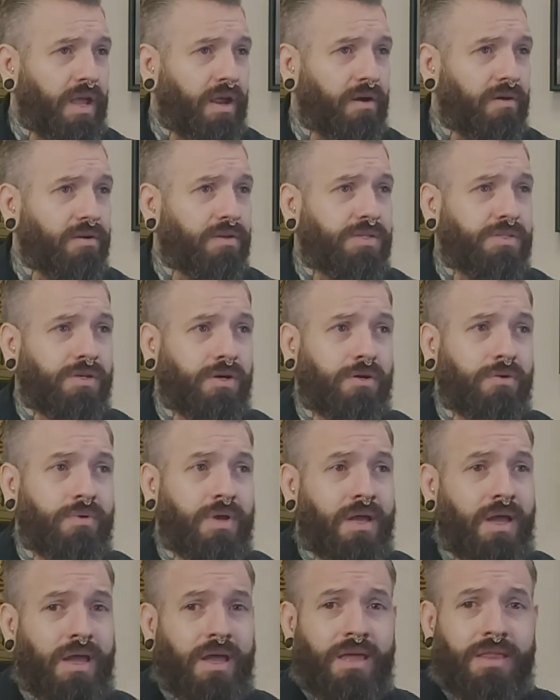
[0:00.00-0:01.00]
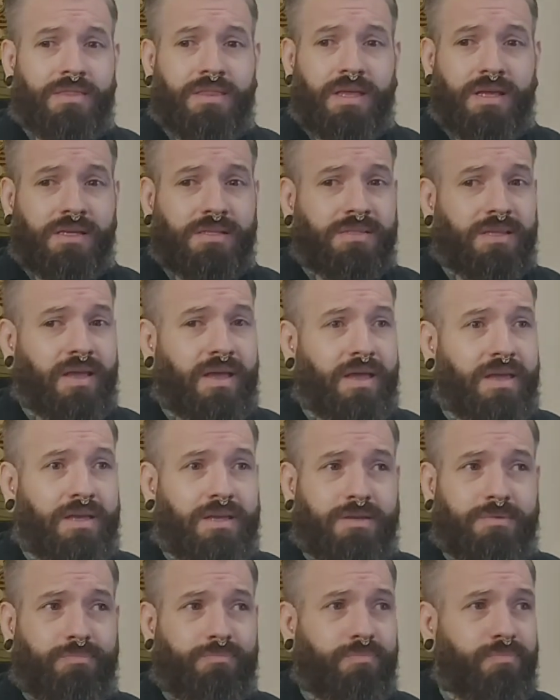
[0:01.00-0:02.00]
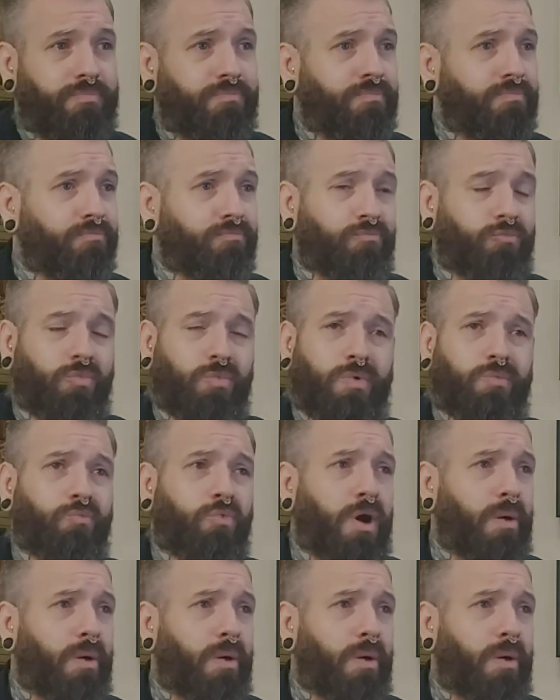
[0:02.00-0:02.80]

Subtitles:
So things like rubbing